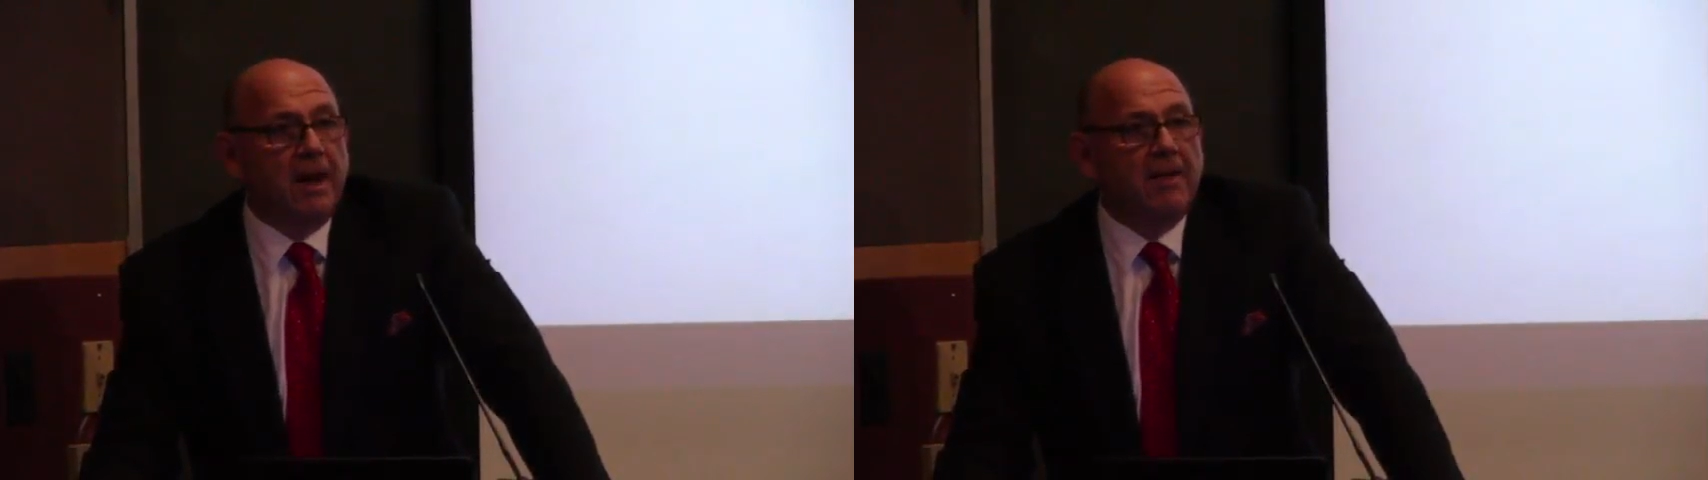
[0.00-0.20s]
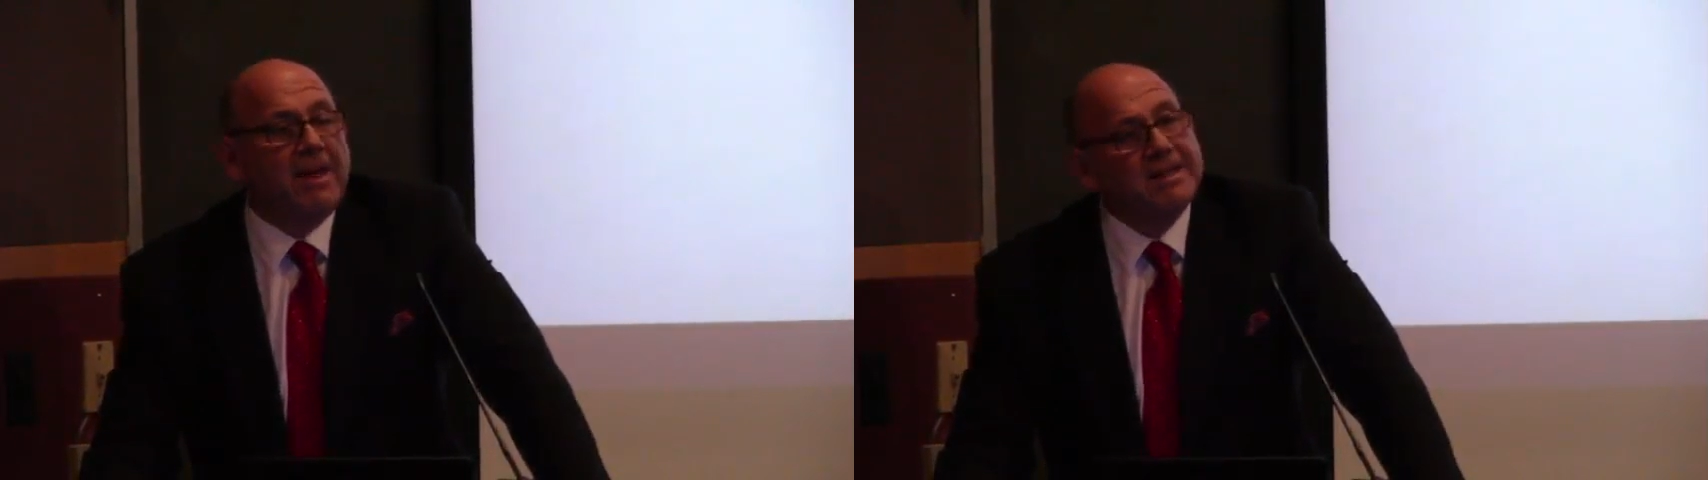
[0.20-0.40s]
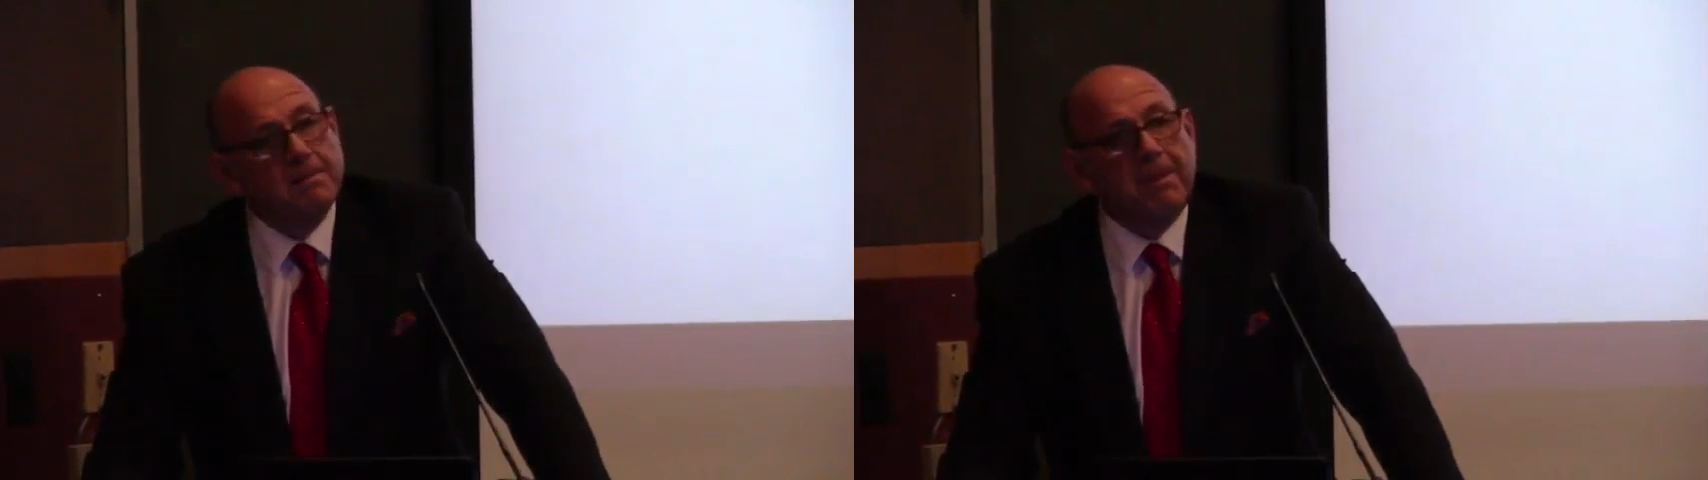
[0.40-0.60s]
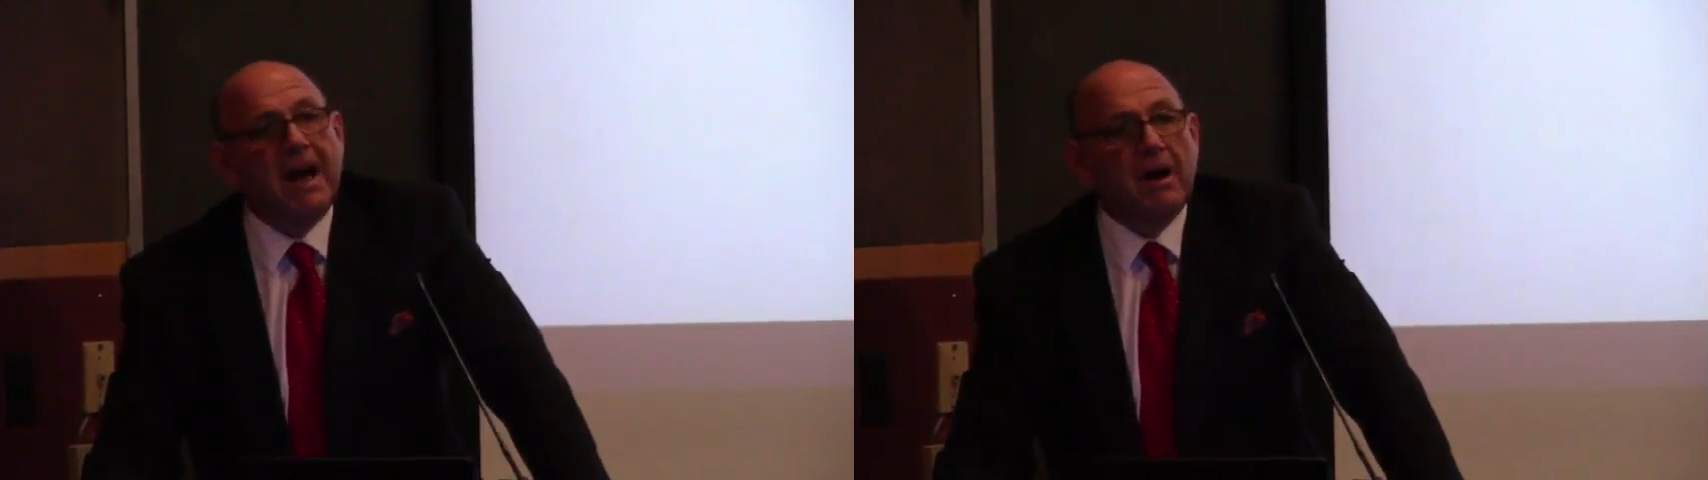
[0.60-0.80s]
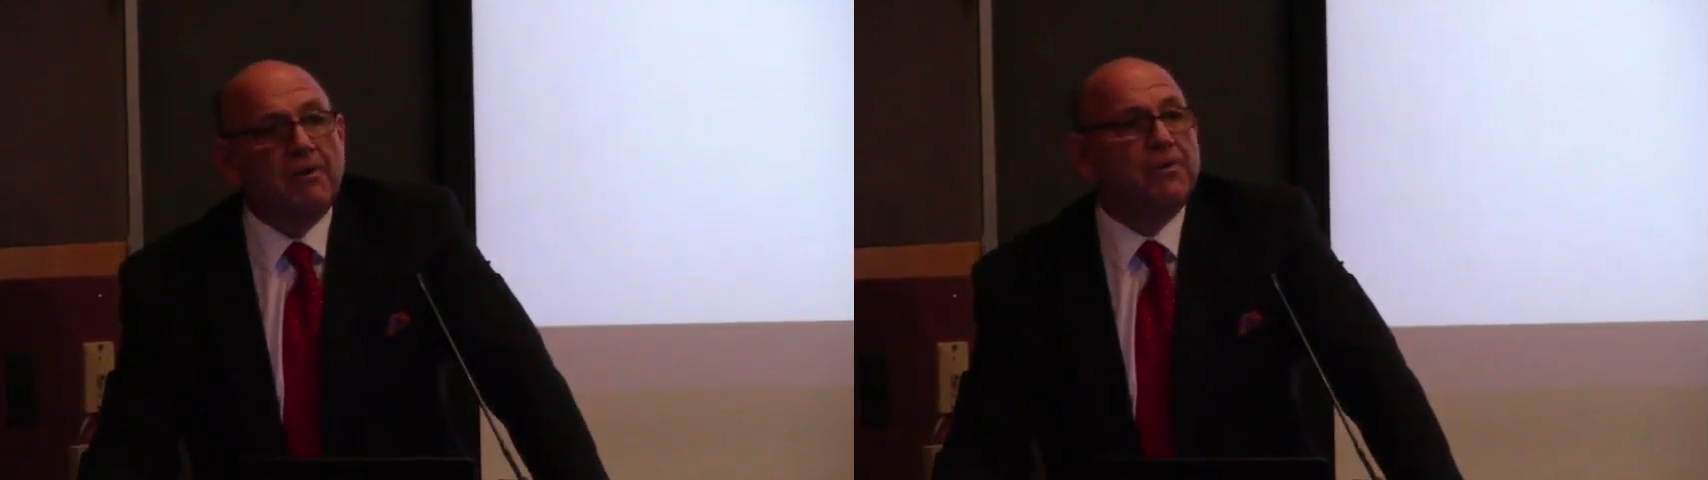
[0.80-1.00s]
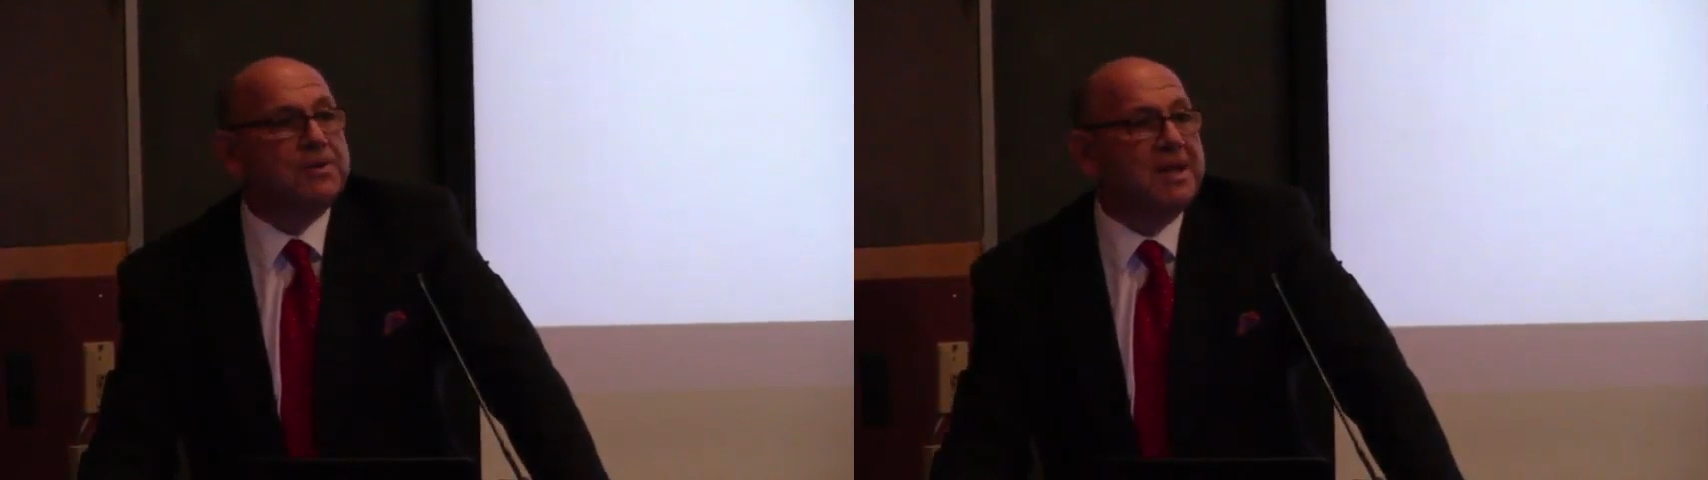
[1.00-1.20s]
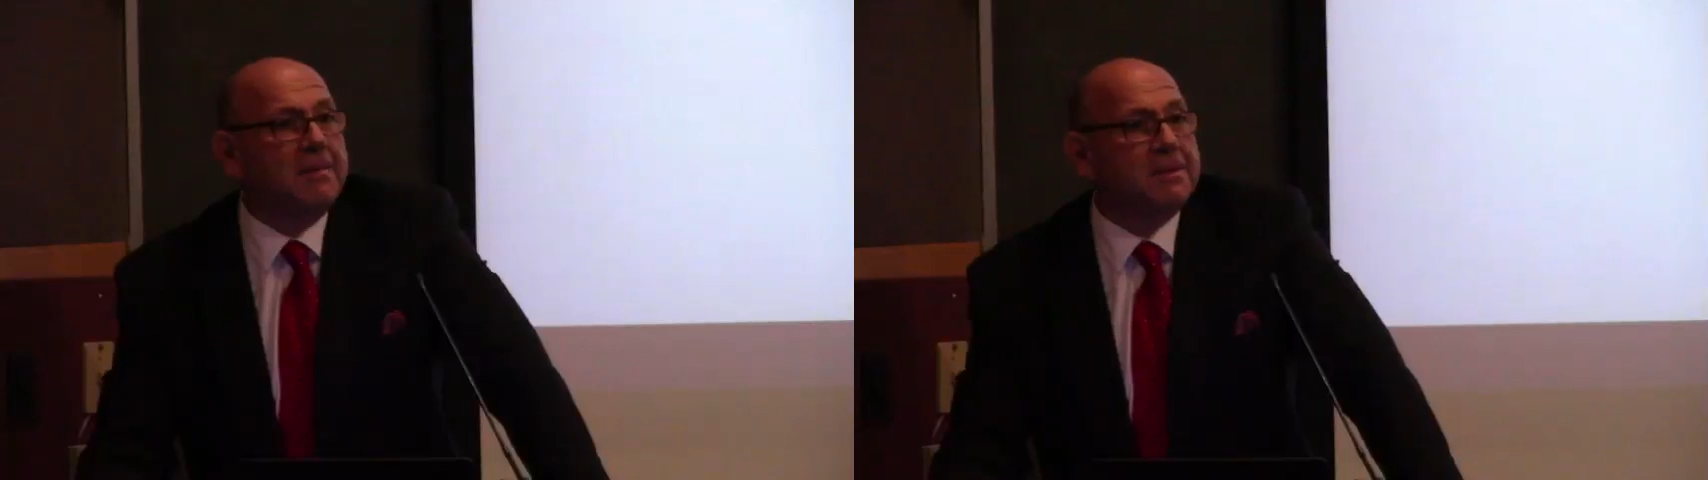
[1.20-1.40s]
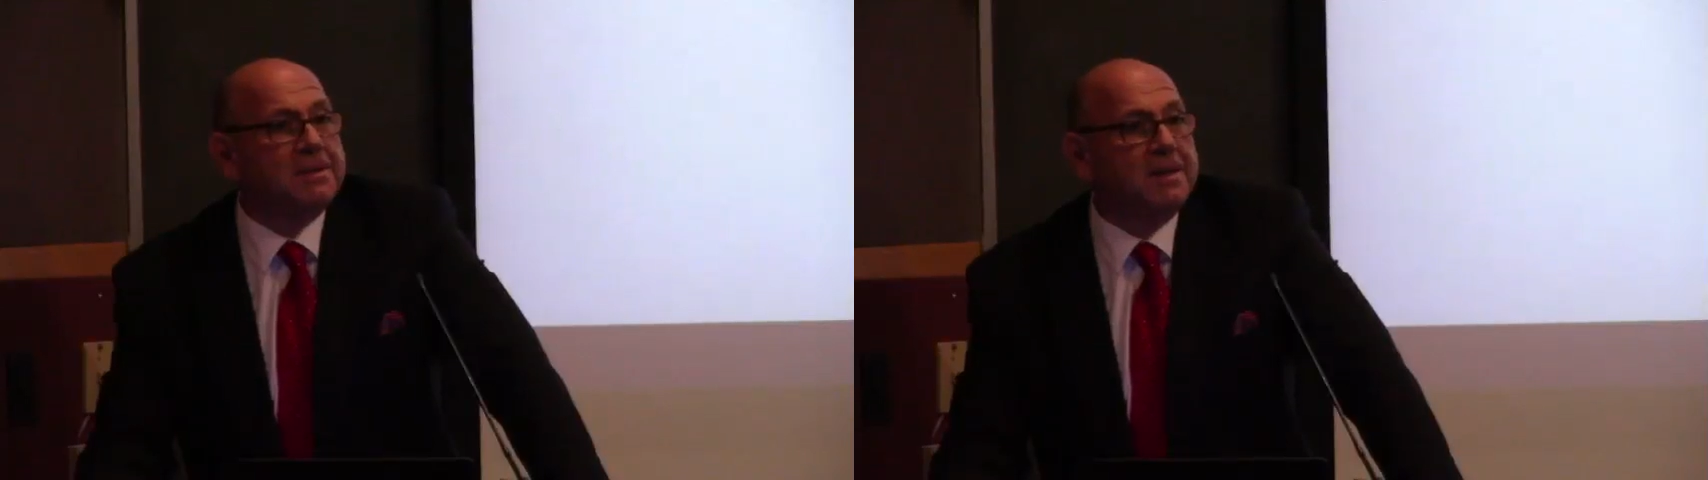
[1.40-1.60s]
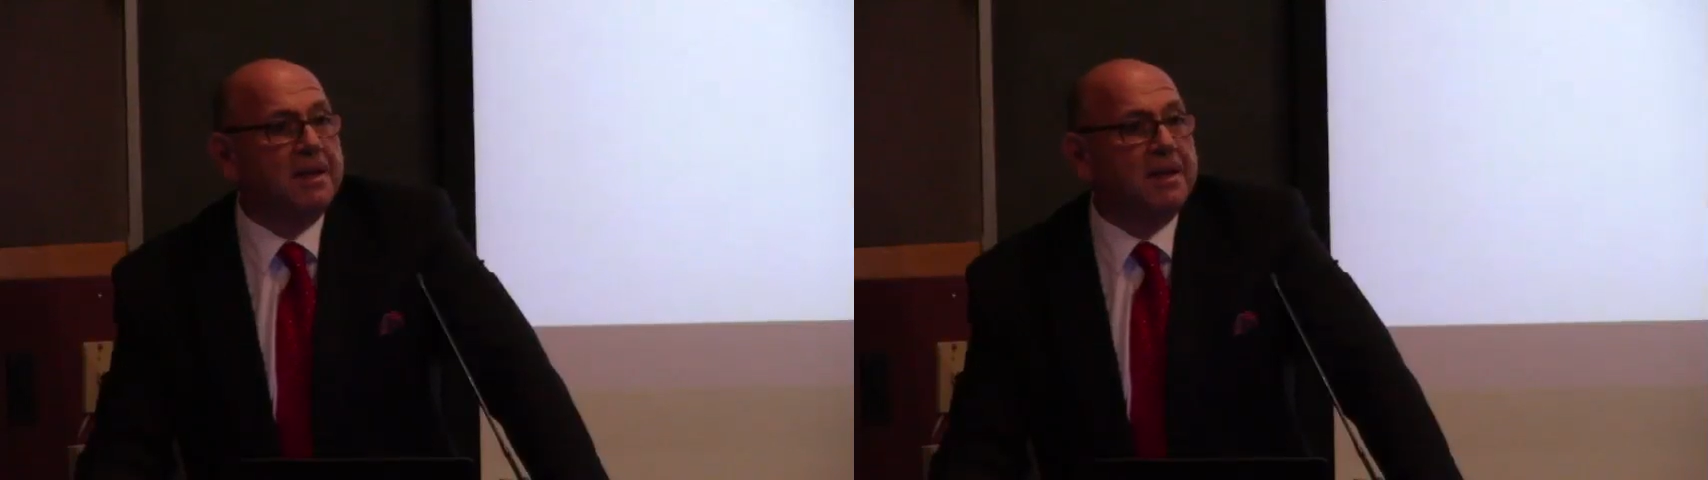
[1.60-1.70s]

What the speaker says: And And that's a powerful statement,